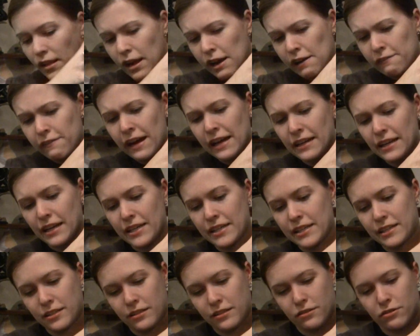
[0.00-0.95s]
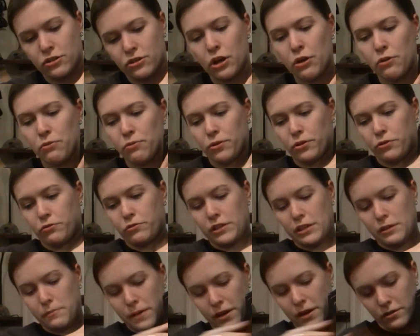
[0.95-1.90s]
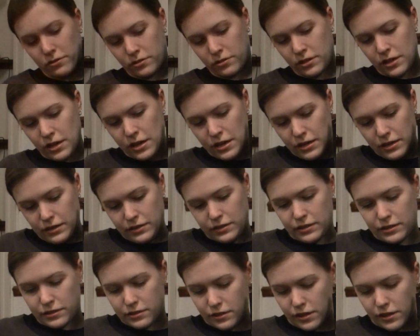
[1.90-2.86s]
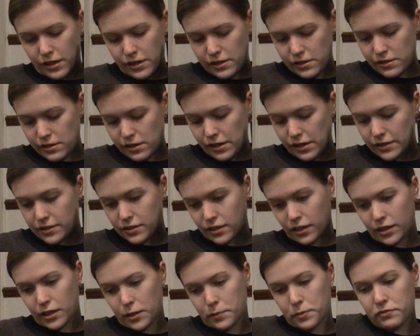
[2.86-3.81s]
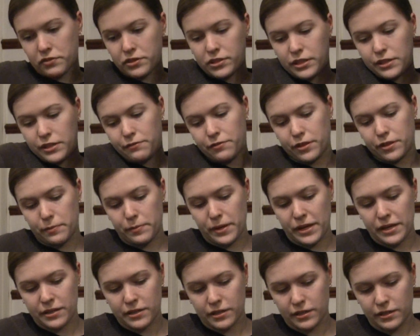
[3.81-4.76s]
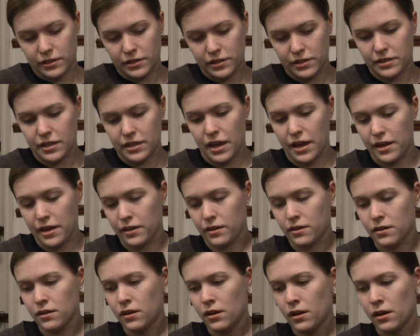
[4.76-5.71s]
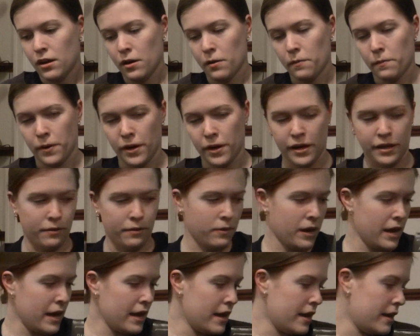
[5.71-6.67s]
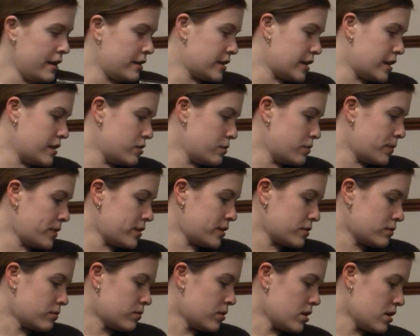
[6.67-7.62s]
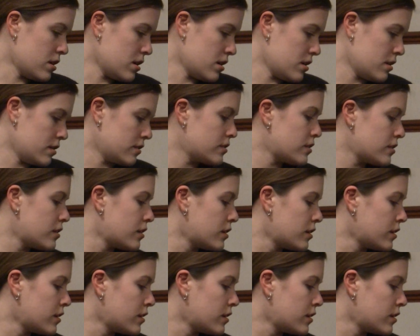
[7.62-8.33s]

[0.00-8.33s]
I've had at least 2 or 3 emails since I signed up originally for the beta, just saying, by the way, change your password,